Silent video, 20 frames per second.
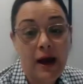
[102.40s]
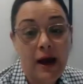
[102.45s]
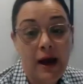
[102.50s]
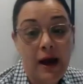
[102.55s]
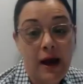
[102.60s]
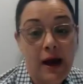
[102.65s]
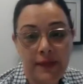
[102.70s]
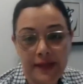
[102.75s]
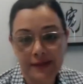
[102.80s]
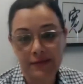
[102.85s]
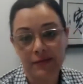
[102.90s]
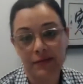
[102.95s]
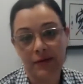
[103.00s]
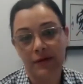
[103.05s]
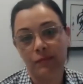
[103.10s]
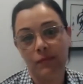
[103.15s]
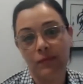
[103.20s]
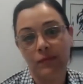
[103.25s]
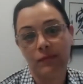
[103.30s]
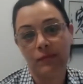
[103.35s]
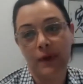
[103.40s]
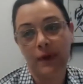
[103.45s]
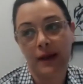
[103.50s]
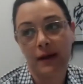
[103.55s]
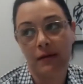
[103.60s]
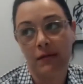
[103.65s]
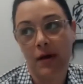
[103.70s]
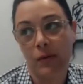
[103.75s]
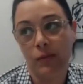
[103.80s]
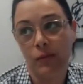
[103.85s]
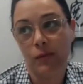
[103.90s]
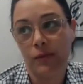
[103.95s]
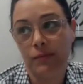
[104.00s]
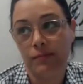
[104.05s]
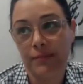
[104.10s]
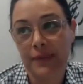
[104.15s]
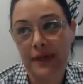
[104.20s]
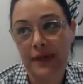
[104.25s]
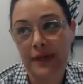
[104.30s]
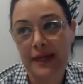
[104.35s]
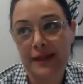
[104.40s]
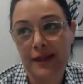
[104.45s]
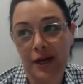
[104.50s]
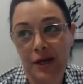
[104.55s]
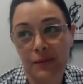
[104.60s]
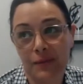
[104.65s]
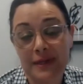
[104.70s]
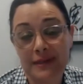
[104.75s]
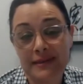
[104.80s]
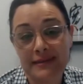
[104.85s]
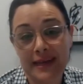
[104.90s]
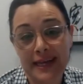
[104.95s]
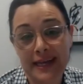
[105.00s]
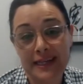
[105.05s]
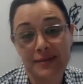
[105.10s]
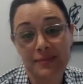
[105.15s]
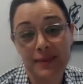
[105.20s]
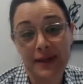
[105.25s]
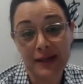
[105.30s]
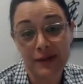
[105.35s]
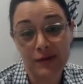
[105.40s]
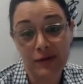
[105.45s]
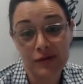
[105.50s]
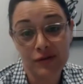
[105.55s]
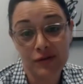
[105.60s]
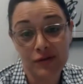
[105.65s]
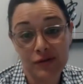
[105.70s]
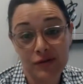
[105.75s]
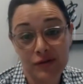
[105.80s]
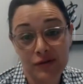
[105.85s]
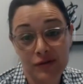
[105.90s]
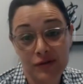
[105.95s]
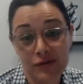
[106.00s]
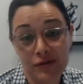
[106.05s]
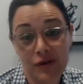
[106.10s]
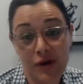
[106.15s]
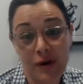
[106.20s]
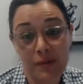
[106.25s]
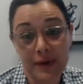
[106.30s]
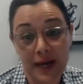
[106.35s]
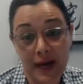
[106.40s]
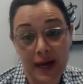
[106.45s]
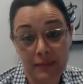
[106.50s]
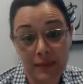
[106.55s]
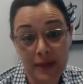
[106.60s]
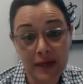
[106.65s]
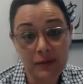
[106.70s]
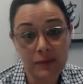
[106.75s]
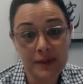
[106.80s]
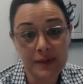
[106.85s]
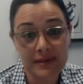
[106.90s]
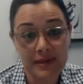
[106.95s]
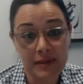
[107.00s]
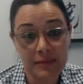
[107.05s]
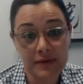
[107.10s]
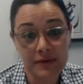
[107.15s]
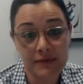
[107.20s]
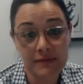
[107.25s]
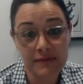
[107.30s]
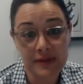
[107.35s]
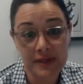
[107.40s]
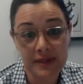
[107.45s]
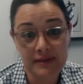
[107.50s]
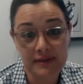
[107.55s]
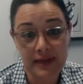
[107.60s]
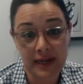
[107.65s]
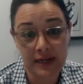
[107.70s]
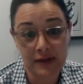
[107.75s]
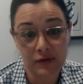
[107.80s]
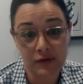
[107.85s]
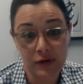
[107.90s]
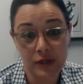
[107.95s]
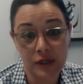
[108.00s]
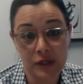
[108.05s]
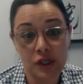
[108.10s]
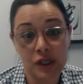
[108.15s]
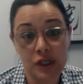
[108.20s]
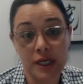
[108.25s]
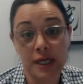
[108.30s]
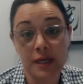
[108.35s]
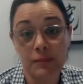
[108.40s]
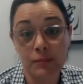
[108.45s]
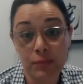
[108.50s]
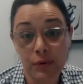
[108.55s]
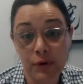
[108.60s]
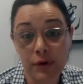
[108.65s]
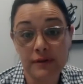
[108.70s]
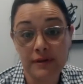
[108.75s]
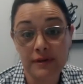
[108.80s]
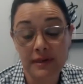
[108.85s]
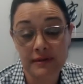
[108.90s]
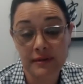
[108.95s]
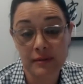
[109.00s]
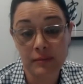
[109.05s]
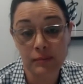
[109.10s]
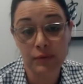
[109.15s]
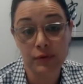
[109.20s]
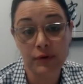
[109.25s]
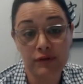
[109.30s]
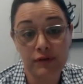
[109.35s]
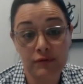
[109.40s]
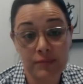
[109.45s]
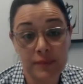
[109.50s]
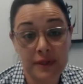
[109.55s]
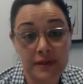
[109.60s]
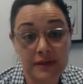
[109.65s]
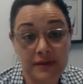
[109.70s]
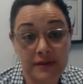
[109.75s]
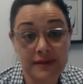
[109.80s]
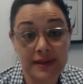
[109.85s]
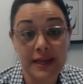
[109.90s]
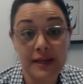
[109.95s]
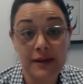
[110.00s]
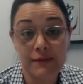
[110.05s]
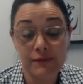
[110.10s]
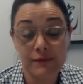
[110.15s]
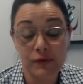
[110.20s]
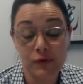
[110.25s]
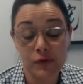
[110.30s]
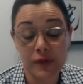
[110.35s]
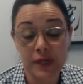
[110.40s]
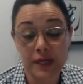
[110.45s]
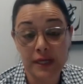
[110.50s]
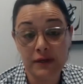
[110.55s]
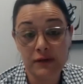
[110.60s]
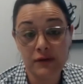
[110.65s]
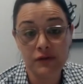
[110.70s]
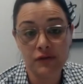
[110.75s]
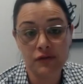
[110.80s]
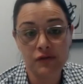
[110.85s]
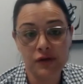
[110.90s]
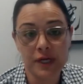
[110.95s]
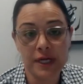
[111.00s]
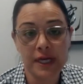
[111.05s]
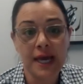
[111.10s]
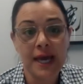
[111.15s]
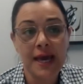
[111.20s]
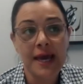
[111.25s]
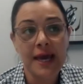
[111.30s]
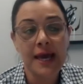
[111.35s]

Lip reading: I think I wouldn't be the only one saying it's been a long time coming with some of the technology and process improvements for the industry.